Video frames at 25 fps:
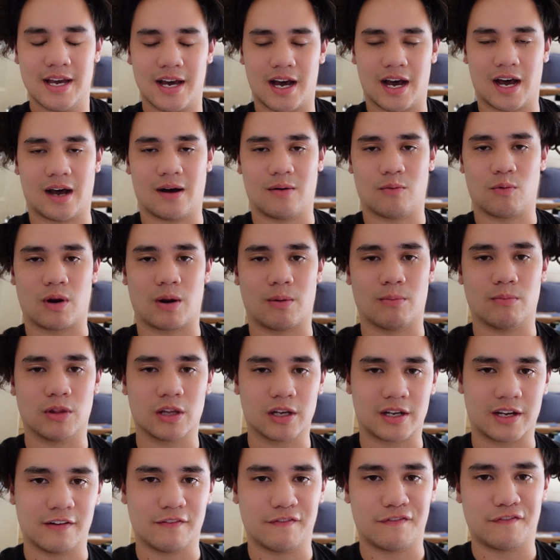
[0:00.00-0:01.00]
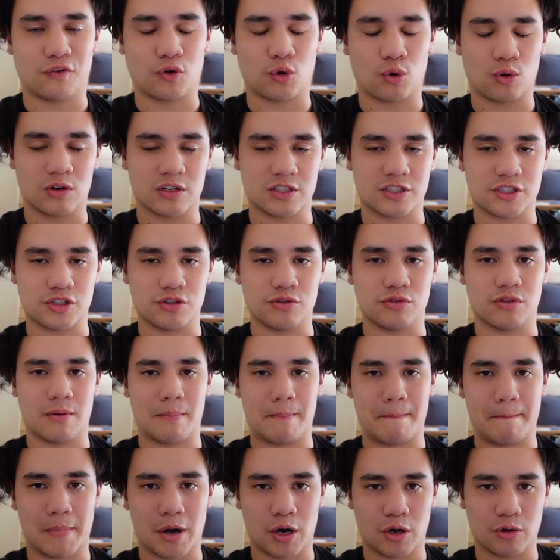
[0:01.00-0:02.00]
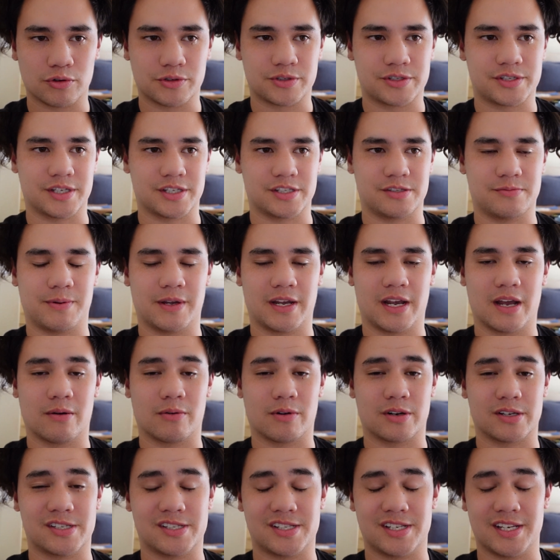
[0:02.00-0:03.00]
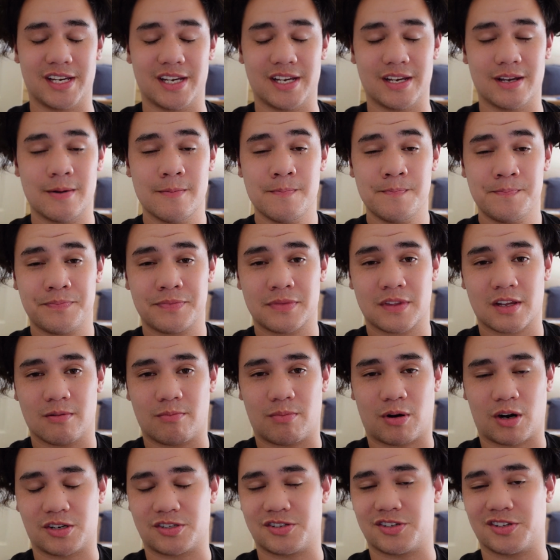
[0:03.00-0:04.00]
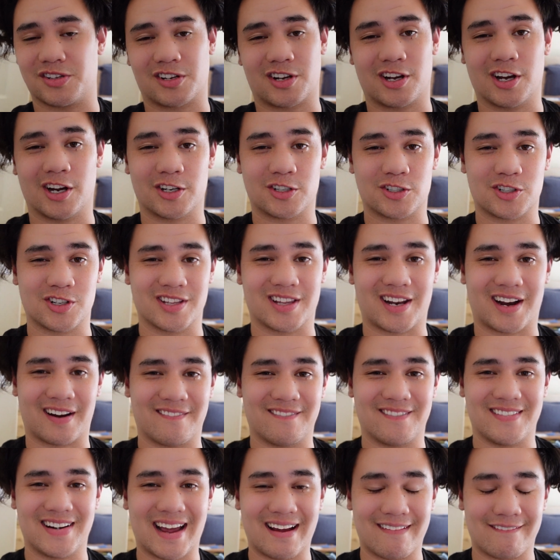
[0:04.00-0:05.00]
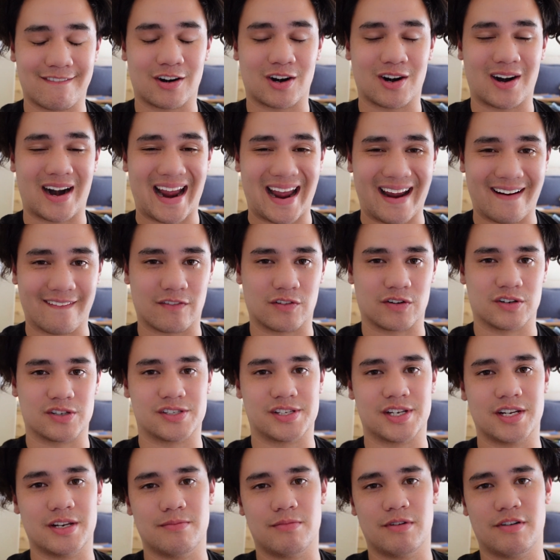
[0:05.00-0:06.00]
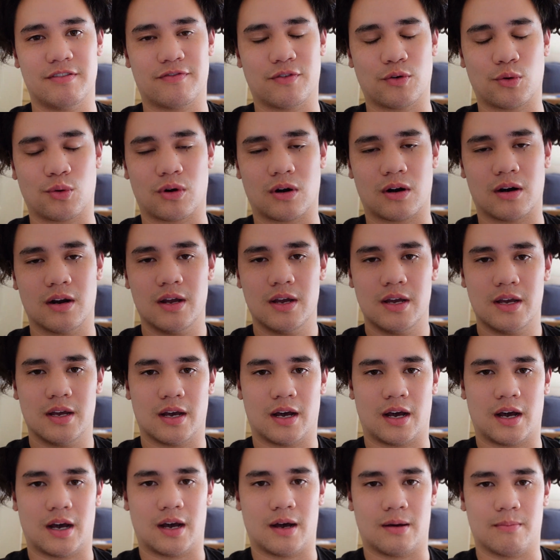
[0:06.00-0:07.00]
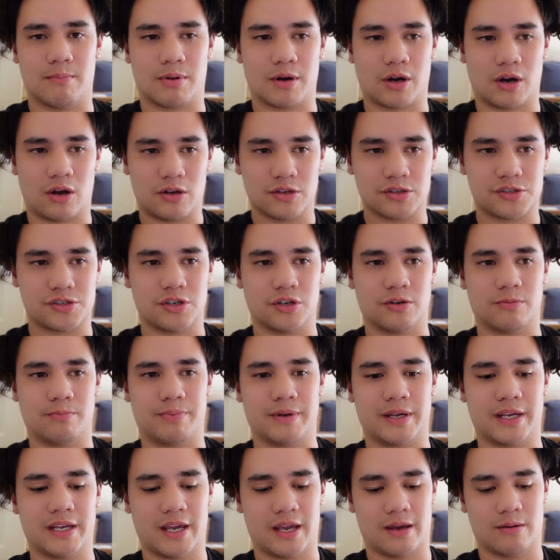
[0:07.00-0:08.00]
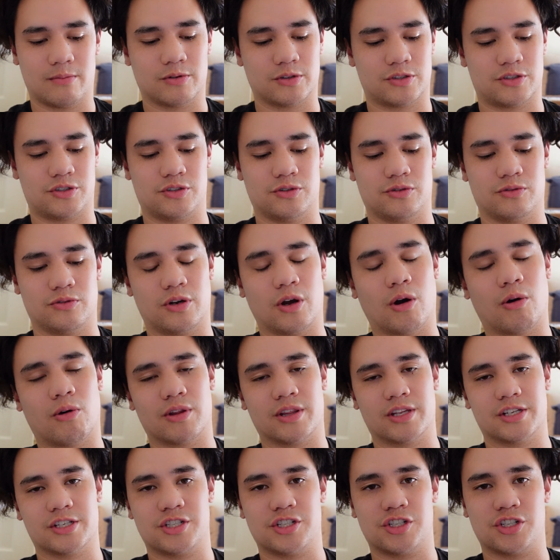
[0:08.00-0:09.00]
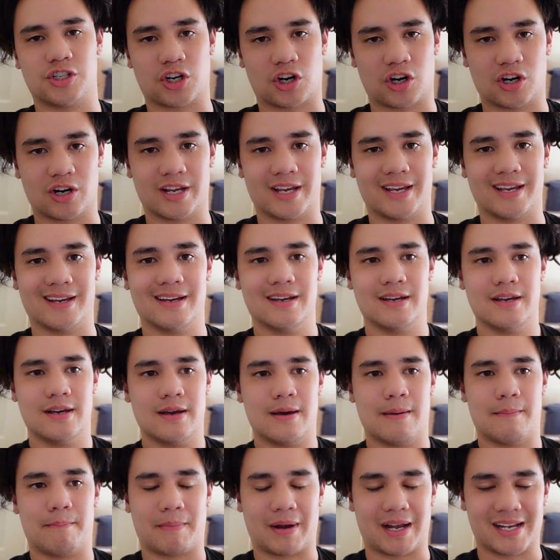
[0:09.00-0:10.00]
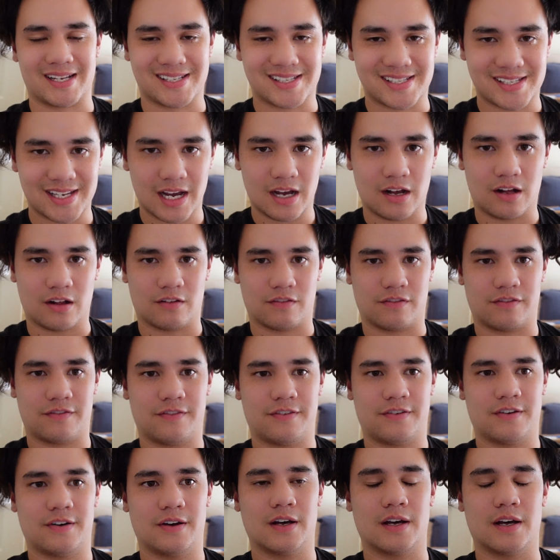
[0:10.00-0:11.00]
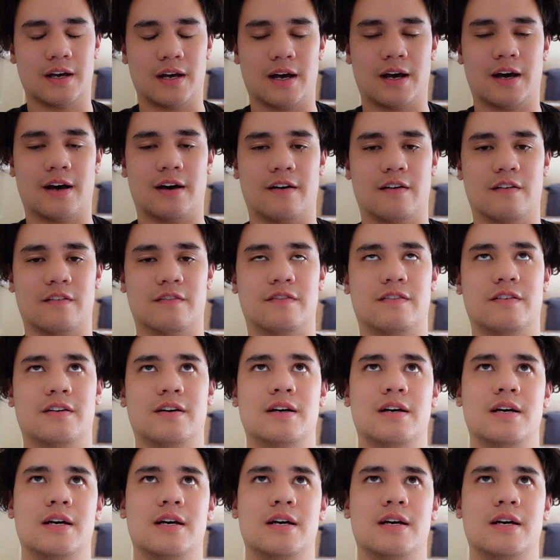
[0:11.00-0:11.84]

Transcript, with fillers: Uh, what I'm looking forward to the most is being able to see parts of the country that I've never ever seen before, um, but also being able to go on this journey myself of